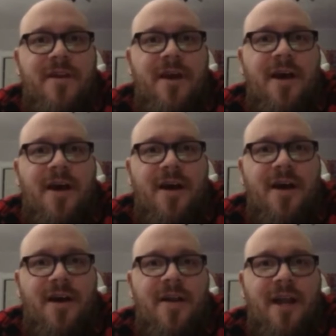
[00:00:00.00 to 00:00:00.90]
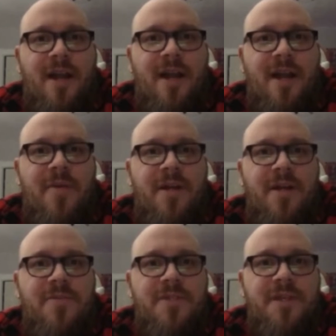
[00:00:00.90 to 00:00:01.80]
A Nightmare on
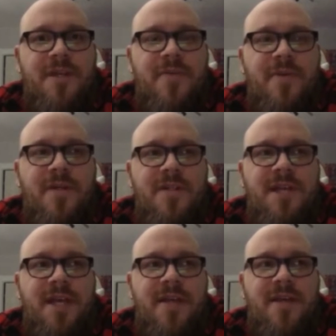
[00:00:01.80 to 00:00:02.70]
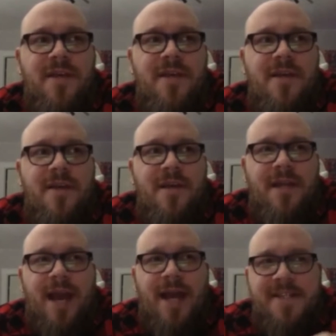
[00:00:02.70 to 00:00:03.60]
Elm Street, where it's like kind
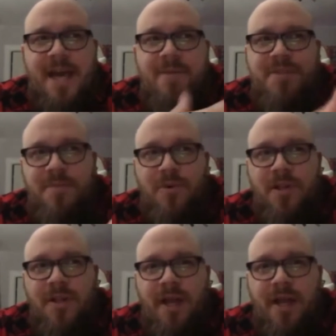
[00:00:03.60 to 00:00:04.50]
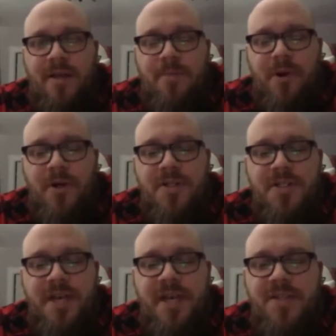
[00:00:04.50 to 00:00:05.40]
of taps in more to like part
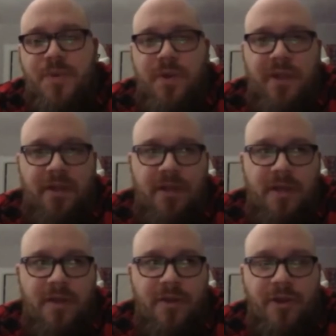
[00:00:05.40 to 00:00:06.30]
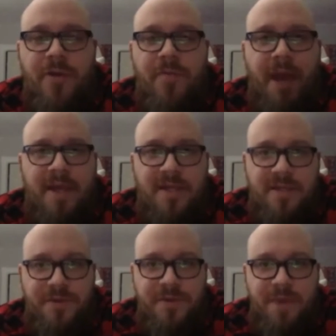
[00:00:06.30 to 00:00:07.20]
6, where they're going back
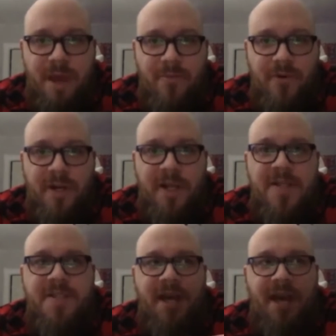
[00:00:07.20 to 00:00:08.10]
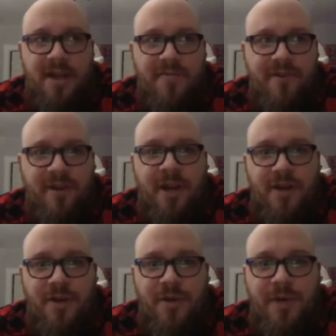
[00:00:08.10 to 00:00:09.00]
into his memories to kind of figure out
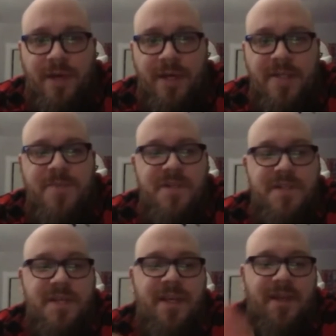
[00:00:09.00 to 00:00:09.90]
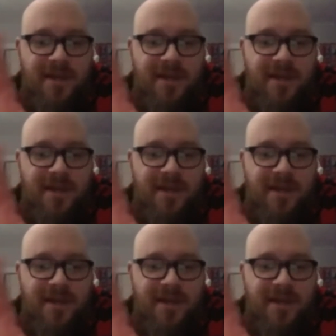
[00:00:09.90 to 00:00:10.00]
who he is, but it's like,